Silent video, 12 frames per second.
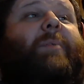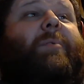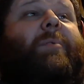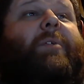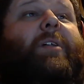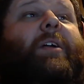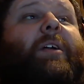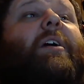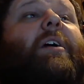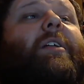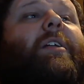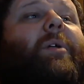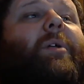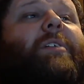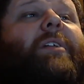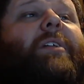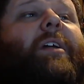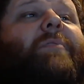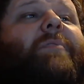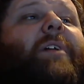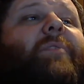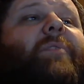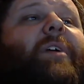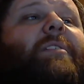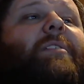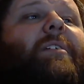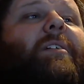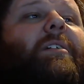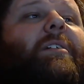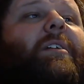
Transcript: They were like, "So you like Final Fantasy, huh?"